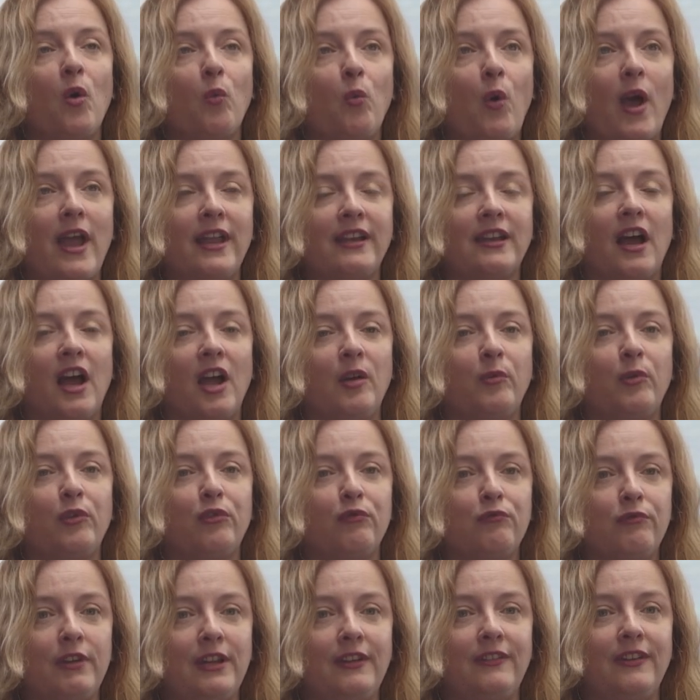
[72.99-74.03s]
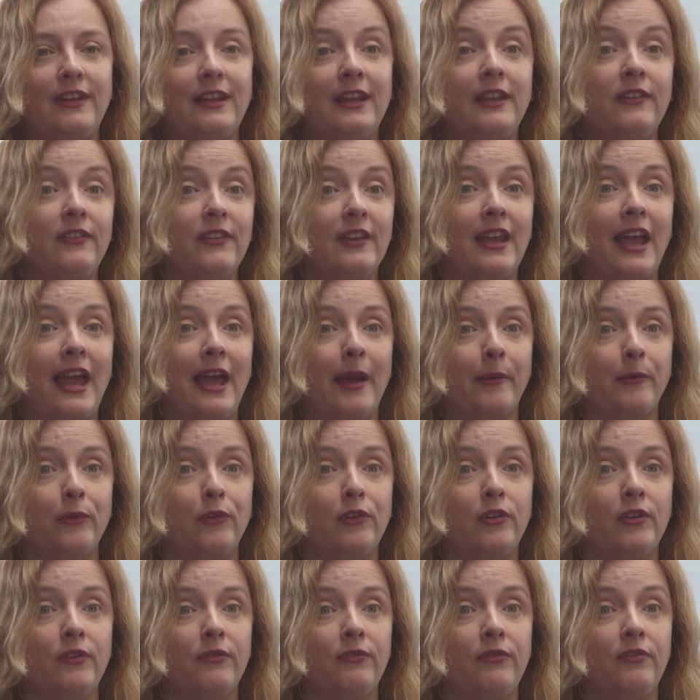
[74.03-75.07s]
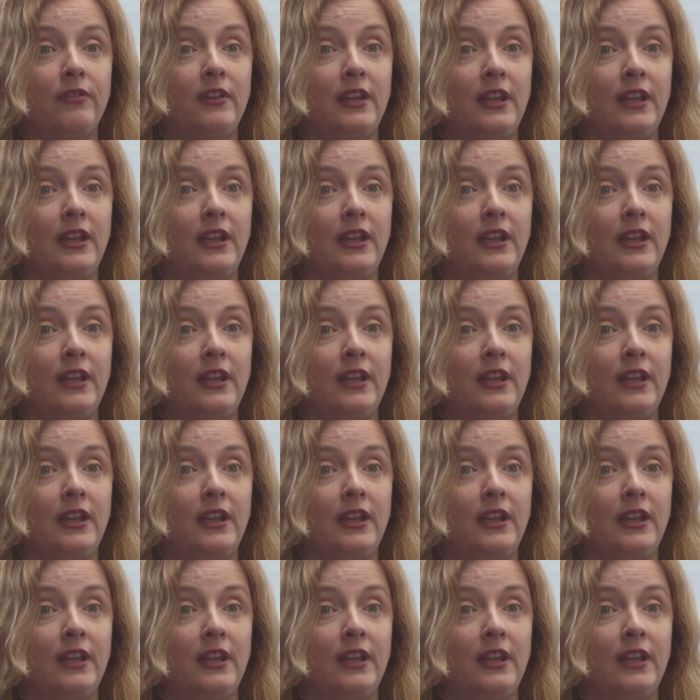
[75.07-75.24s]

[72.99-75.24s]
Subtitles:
when I was reading his account of